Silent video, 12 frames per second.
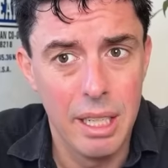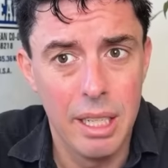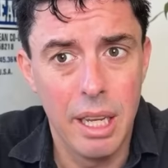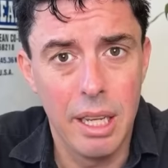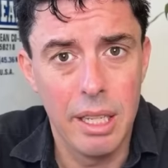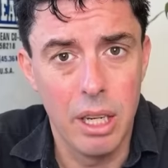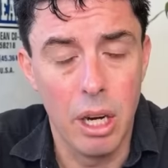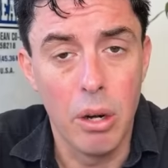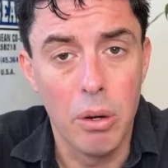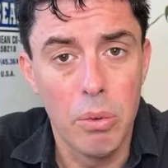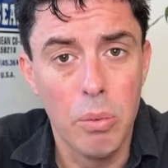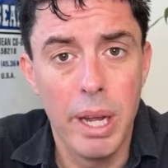
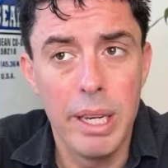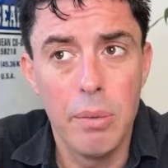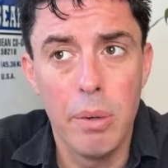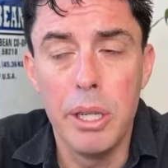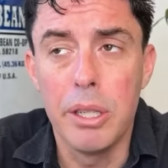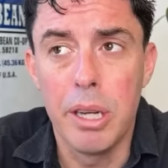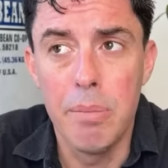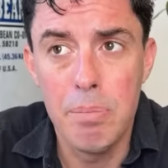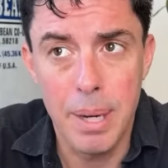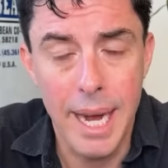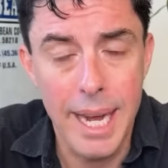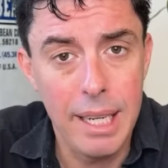When you
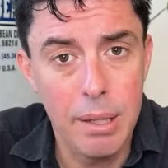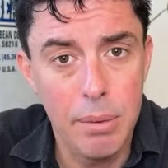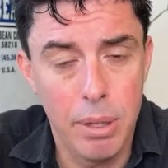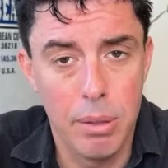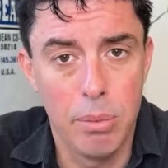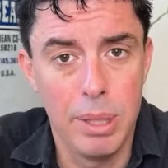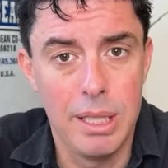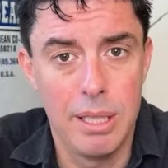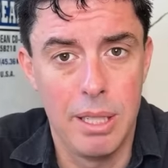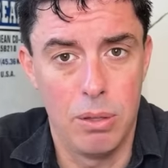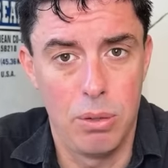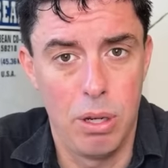combine it with the
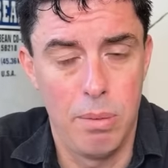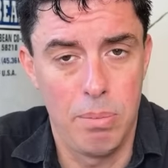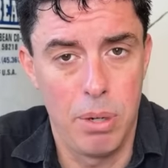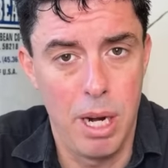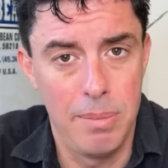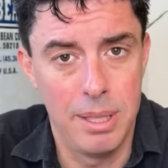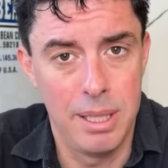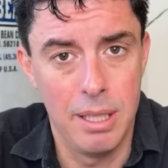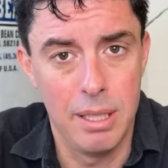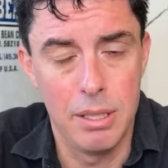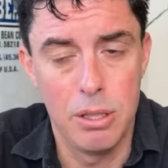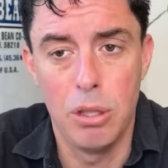recent Trump
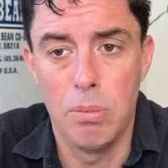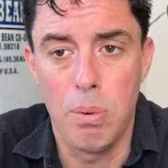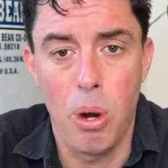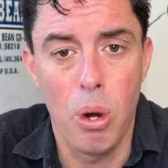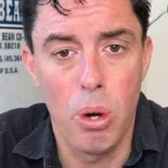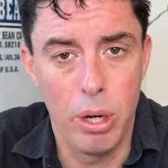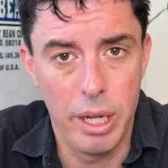promises to pardon